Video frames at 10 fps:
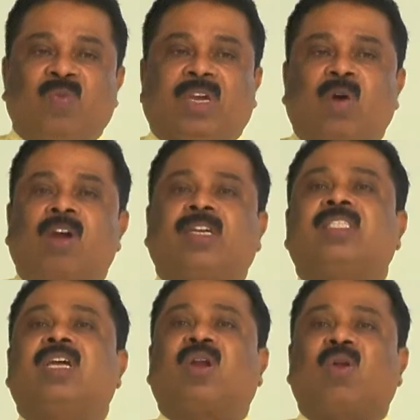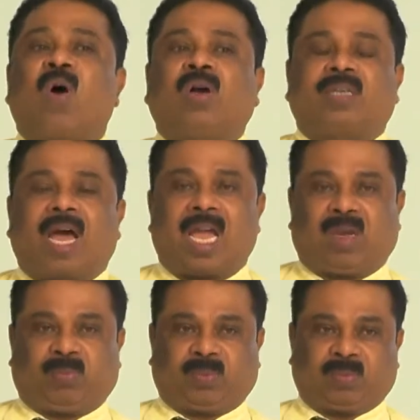call it as a wrong
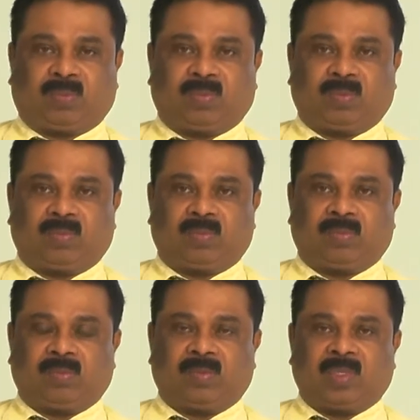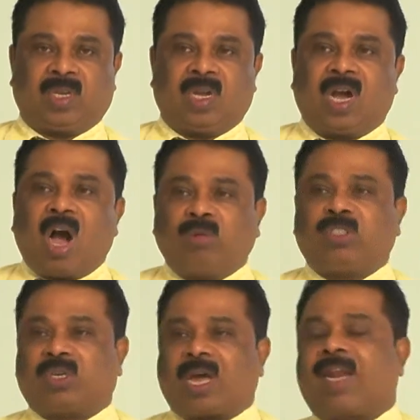type. How
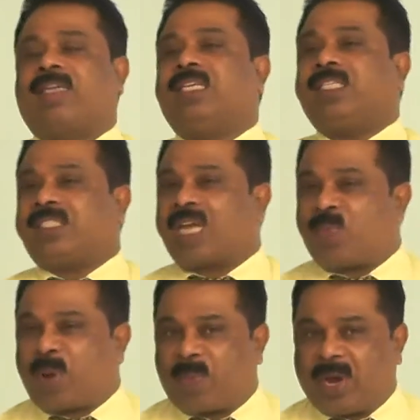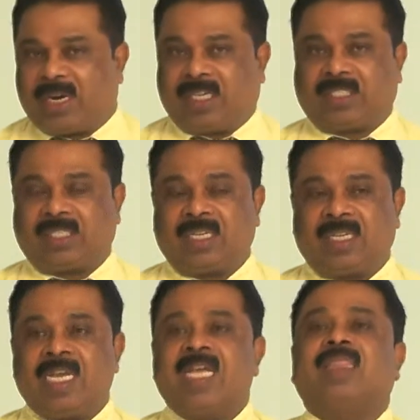to correct this type of errors?
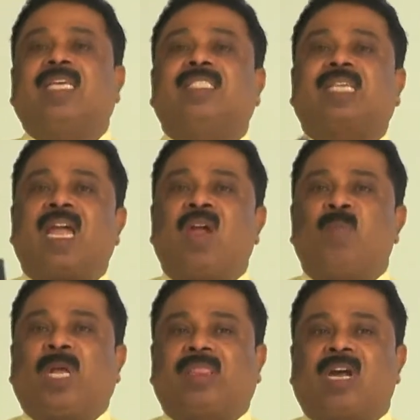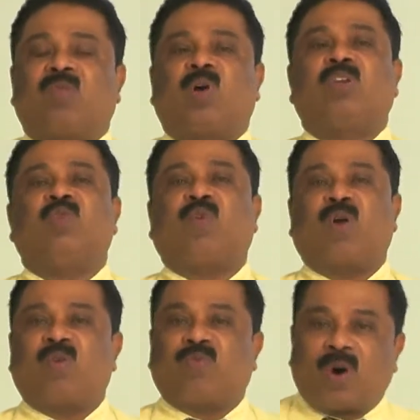The same method what you
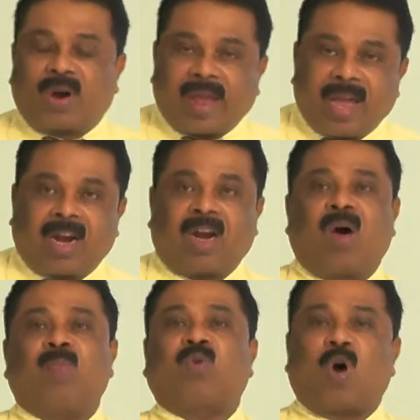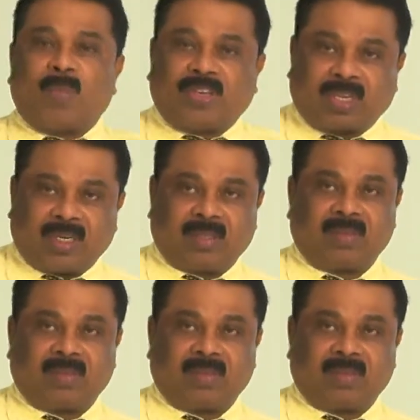followed for error of commission.